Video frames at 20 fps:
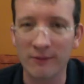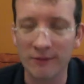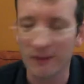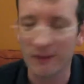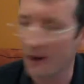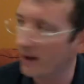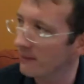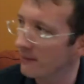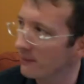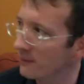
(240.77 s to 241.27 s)

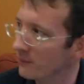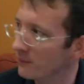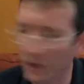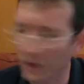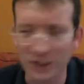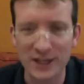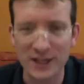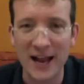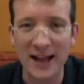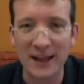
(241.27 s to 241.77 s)
forgotten
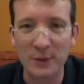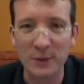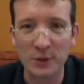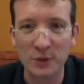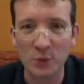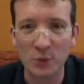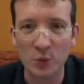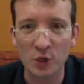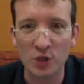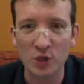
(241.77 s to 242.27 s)
exactly what
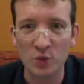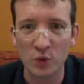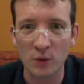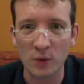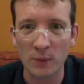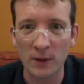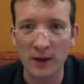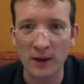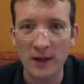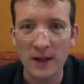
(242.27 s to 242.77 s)
the words were,
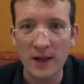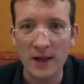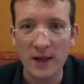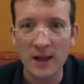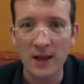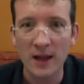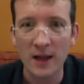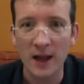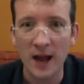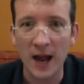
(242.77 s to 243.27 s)
but
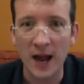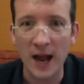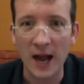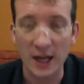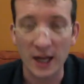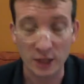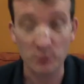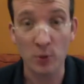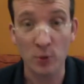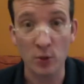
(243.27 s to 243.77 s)
I
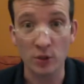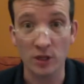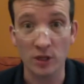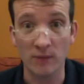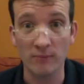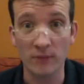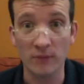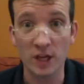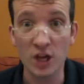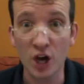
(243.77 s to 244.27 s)
spooked him.
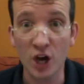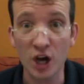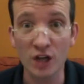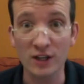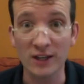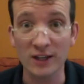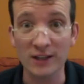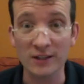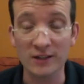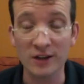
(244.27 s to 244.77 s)
He heard
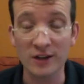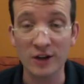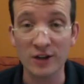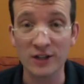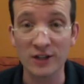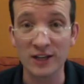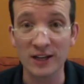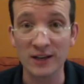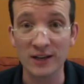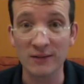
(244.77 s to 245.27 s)
this,
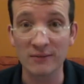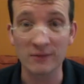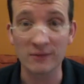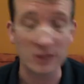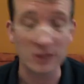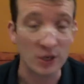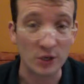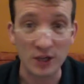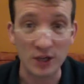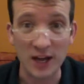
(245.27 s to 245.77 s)
as I,
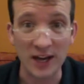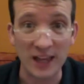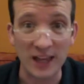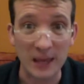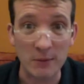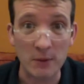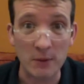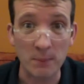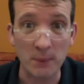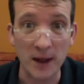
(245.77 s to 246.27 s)
kind of
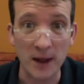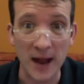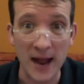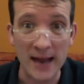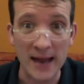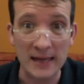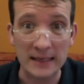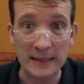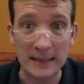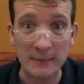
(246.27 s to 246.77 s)
came up
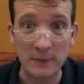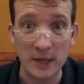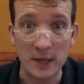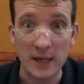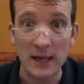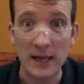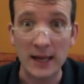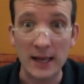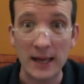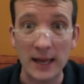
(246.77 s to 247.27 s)
behind him,
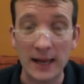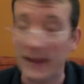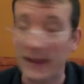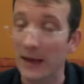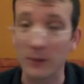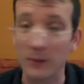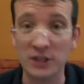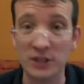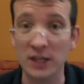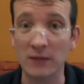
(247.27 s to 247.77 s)
and
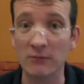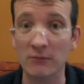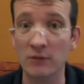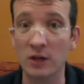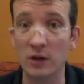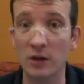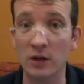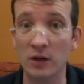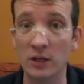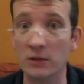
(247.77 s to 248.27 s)
that was it.
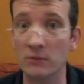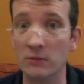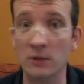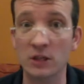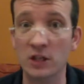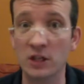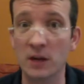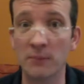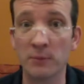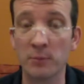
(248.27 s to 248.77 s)
He
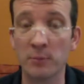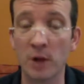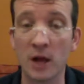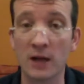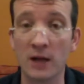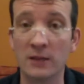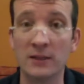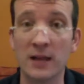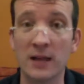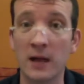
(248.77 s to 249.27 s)
dumped the
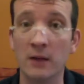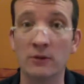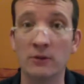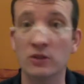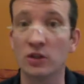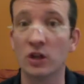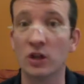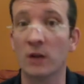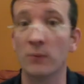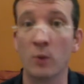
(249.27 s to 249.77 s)
blocks down,
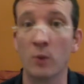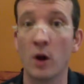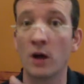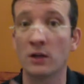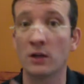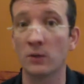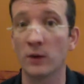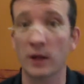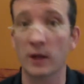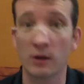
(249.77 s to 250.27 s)
stood up,
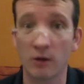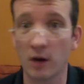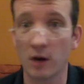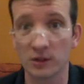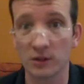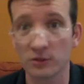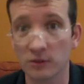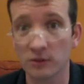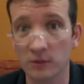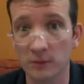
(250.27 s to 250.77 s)
walked away
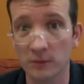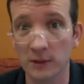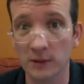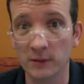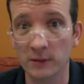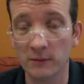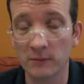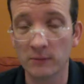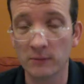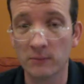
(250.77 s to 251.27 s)
across the room,
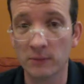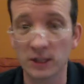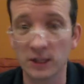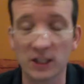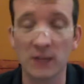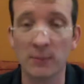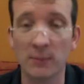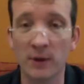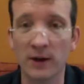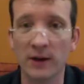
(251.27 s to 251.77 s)
and picked
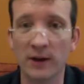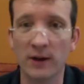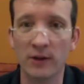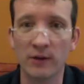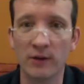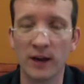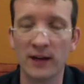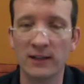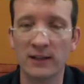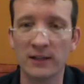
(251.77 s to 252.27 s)
up on
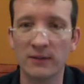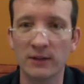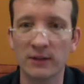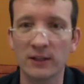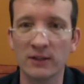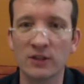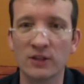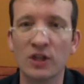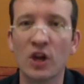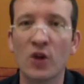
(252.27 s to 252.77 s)
another
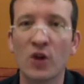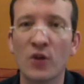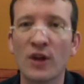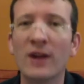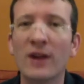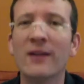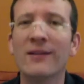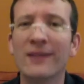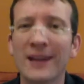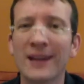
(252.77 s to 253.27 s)
activity. So
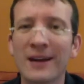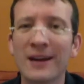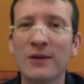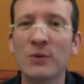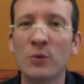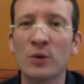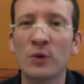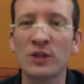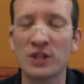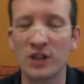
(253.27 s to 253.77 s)
there
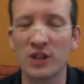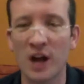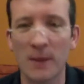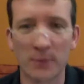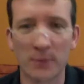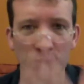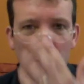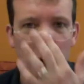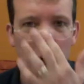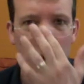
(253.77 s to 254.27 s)
was an
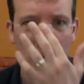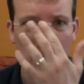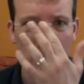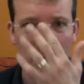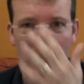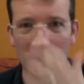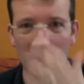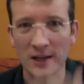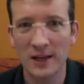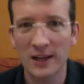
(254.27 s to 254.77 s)

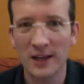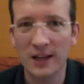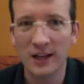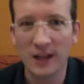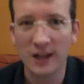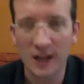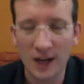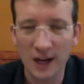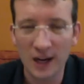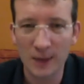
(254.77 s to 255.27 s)
opportunity
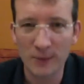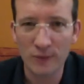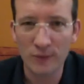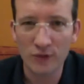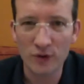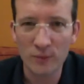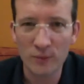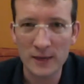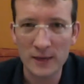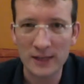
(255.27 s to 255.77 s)

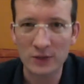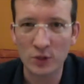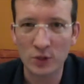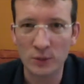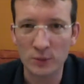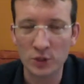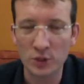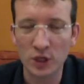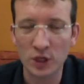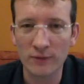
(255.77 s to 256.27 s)
for me to
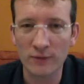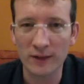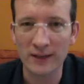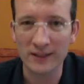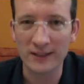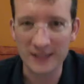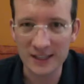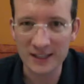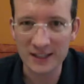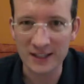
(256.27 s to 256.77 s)
observe at a
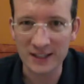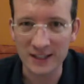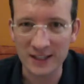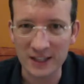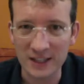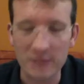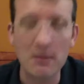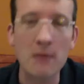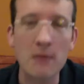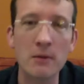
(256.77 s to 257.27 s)

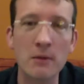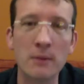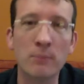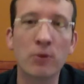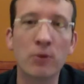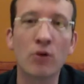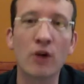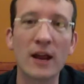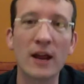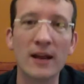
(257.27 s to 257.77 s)
distance and maybe
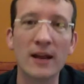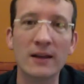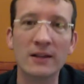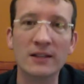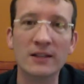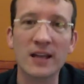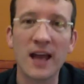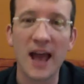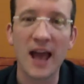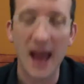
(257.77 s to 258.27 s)

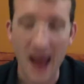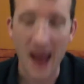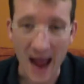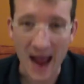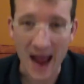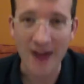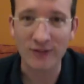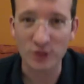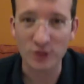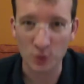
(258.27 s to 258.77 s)
praise
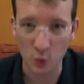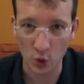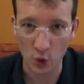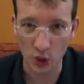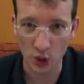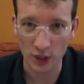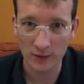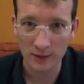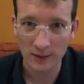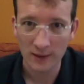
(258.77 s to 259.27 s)

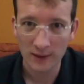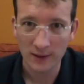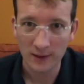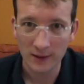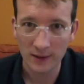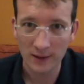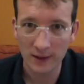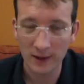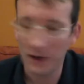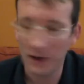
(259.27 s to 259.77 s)
afterward
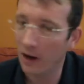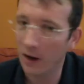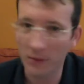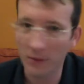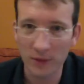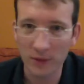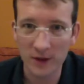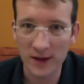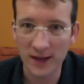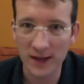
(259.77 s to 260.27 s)

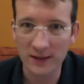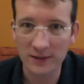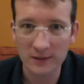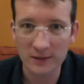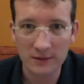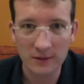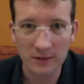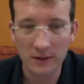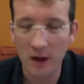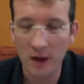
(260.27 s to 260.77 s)
on the
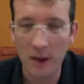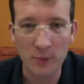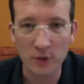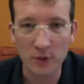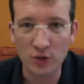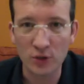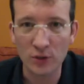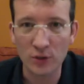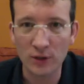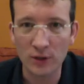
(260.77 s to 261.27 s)
next
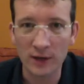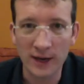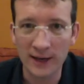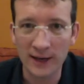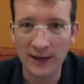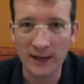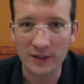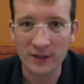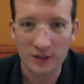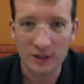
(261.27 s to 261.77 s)
opportunity I
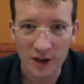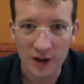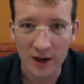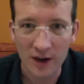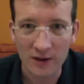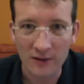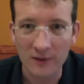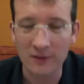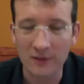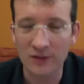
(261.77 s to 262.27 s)
got to
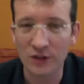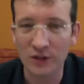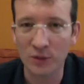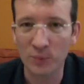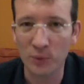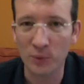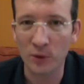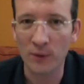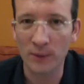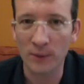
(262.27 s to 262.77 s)
talk to this little
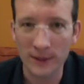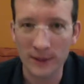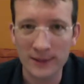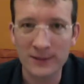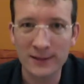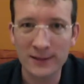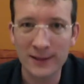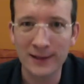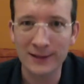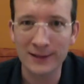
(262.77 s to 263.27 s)
boy. But
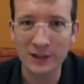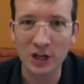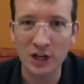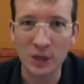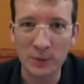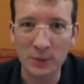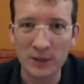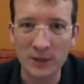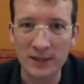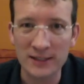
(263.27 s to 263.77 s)
instead,
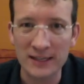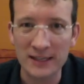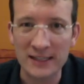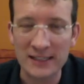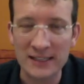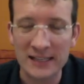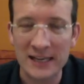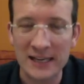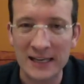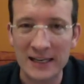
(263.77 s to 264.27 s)
because I
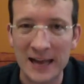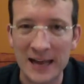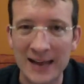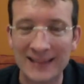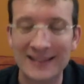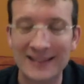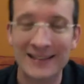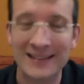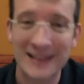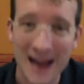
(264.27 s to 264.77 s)
said it at
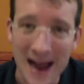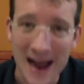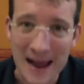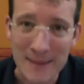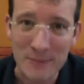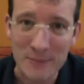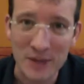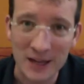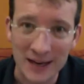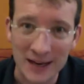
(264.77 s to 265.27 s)
the
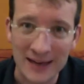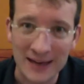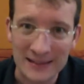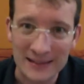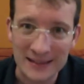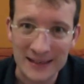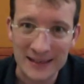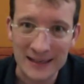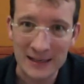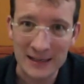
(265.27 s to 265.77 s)
time that I
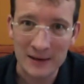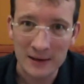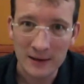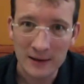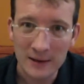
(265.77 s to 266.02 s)
did,